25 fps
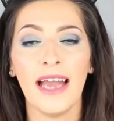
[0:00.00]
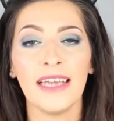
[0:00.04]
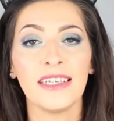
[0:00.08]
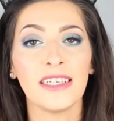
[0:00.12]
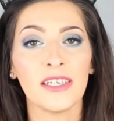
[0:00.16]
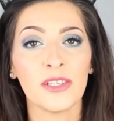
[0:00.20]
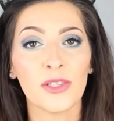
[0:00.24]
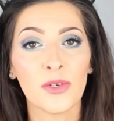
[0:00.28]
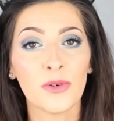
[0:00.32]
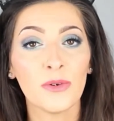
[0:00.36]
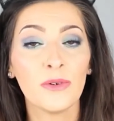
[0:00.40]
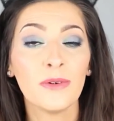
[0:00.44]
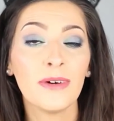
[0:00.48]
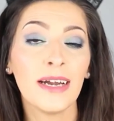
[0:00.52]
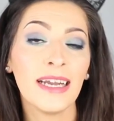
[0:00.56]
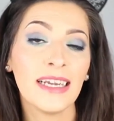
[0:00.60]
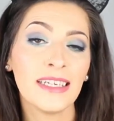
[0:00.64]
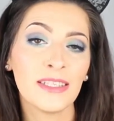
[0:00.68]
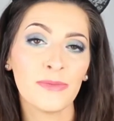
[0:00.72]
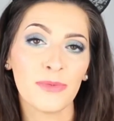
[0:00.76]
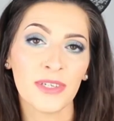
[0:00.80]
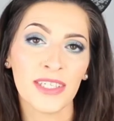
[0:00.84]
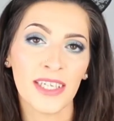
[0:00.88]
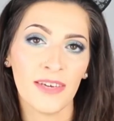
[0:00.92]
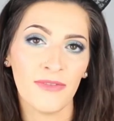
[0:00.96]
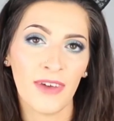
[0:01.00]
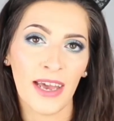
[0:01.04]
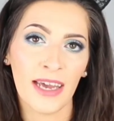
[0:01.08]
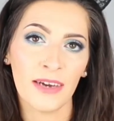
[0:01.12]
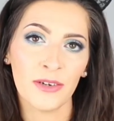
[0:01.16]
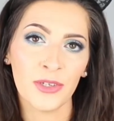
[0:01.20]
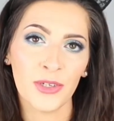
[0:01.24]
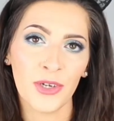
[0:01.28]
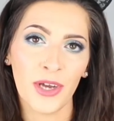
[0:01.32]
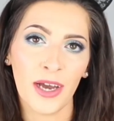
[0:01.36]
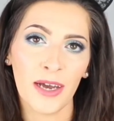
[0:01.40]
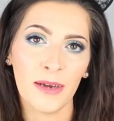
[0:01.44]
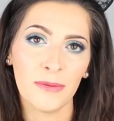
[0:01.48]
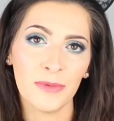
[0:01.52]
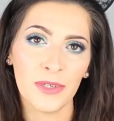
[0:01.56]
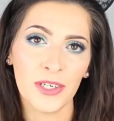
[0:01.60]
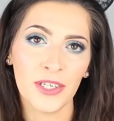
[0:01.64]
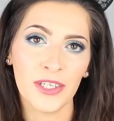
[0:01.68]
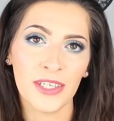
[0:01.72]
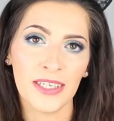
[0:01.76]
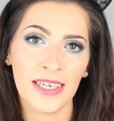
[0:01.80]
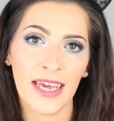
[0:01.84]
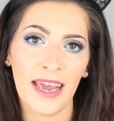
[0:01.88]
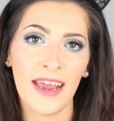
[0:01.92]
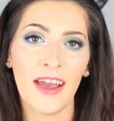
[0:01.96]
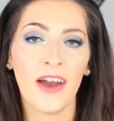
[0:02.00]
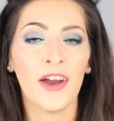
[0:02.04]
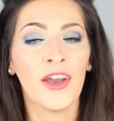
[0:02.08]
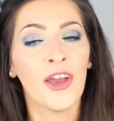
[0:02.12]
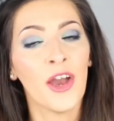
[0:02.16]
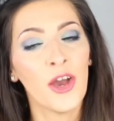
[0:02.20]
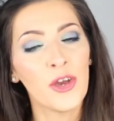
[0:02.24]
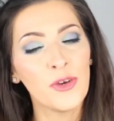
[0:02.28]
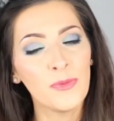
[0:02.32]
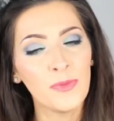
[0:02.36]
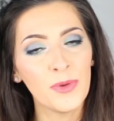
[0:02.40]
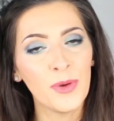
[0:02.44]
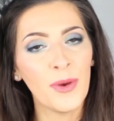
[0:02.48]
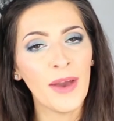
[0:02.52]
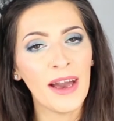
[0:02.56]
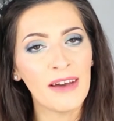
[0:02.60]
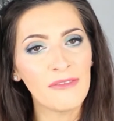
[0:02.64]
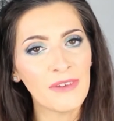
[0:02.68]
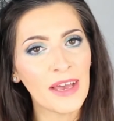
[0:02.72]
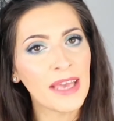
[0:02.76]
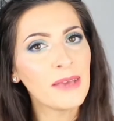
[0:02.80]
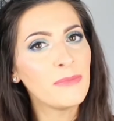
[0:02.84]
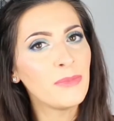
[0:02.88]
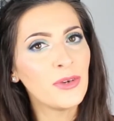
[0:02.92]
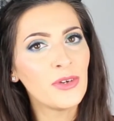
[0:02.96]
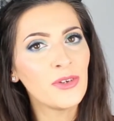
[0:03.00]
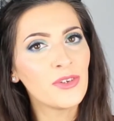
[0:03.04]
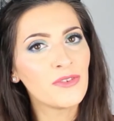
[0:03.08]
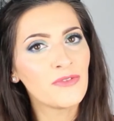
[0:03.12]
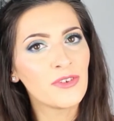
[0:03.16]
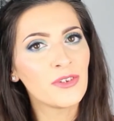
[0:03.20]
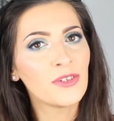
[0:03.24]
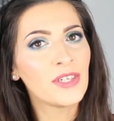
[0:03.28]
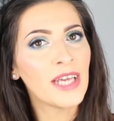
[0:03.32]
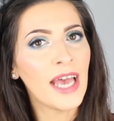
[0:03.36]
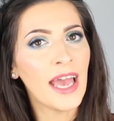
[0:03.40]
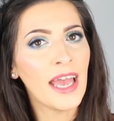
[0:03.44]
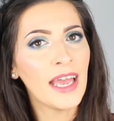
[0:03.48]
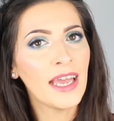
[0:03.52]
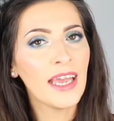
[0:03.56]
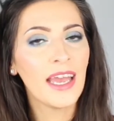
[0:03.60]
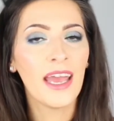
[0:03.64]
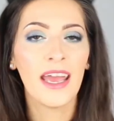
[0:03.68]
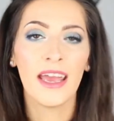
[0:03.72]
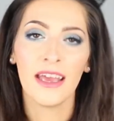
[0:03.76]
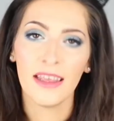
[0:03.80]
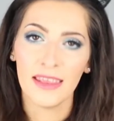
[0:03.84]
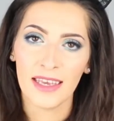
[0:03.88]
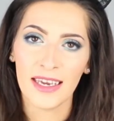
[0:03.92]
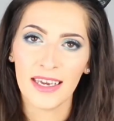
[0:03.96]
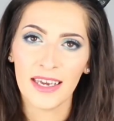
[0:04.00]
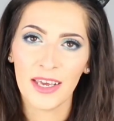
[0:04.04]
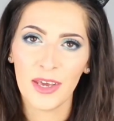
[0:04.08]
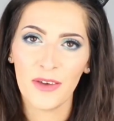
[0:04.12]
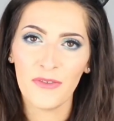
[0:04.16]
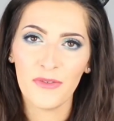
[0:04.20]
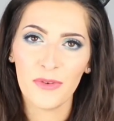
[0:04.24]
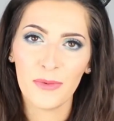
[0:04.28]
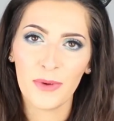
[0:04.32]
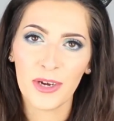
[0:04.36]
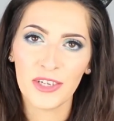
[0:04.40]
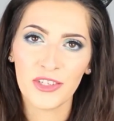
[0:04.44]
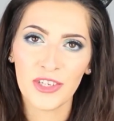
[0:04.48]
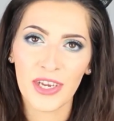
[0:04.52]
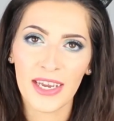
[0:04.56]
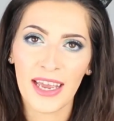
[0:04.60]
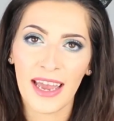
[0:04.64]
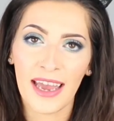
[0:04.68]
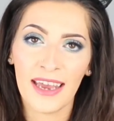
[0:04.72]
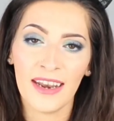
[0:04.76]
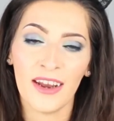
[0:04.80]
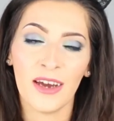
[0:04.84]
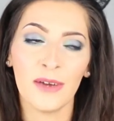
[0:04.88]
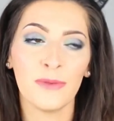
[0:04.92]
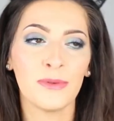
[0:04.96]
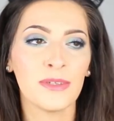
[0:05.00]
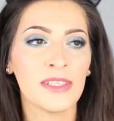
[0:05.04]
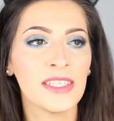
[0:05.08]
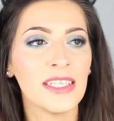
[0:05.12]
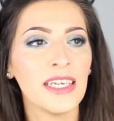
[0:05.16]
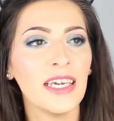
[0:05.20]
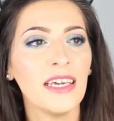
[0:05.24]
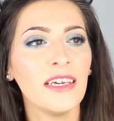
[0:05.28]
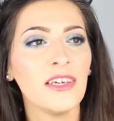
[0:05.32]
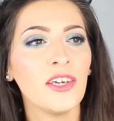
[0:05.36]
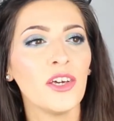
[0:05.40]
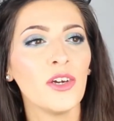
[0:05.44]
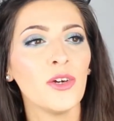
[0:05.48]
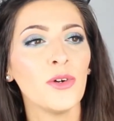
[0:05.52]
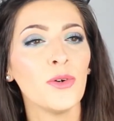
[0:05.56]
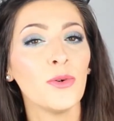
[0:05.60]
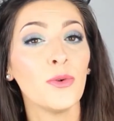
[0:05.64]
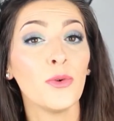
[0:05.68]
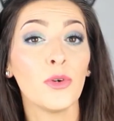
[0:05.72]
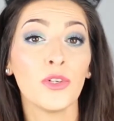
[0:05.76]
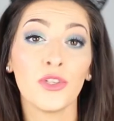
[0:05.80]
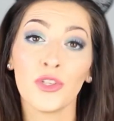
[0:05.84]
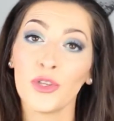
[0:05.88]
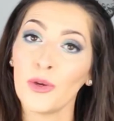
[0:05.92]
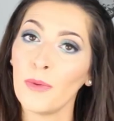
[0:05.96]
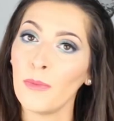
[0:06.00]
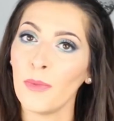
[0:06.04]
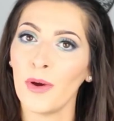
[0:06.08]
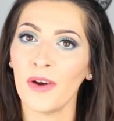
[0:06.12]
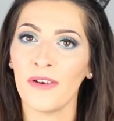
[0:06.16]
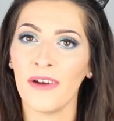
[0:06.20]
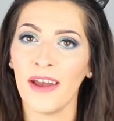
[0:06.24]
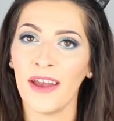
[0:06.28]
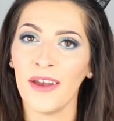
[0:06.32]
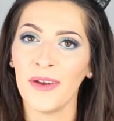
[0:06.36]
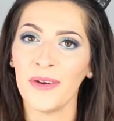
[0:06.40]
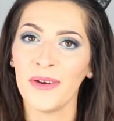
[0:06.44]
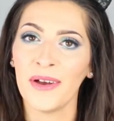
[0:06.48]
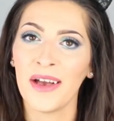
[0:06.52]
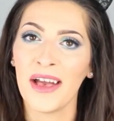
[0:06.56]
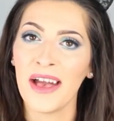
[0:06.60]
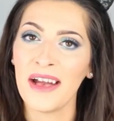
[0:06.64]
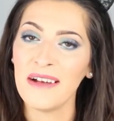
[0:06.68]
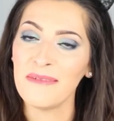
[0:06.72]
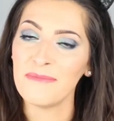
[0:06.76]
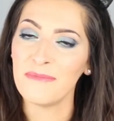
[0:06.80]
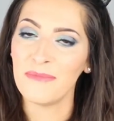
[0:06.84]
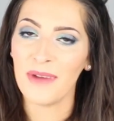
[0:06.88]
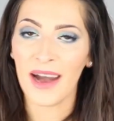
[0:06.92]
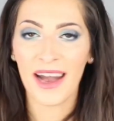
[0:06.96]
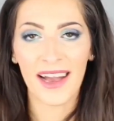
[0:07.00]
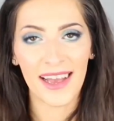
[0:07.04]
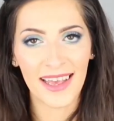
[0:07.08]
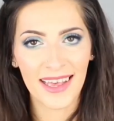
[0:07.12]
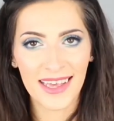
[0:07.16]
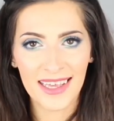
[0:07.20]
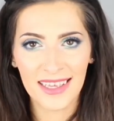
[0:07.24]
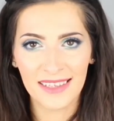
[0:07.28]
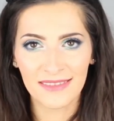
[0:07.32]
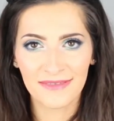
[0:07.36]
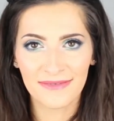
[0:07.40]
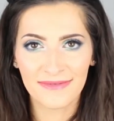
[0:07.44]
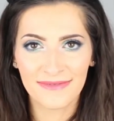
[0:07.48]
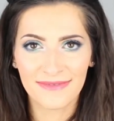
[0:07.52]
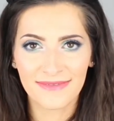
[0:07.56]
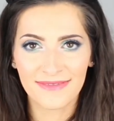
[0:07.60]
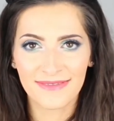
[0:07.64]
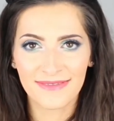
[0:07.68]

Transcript: And as always, whatever else you're up to today, I hope you have a beautiful day. Thank you for watching, and I will see you tomorrow. Bye!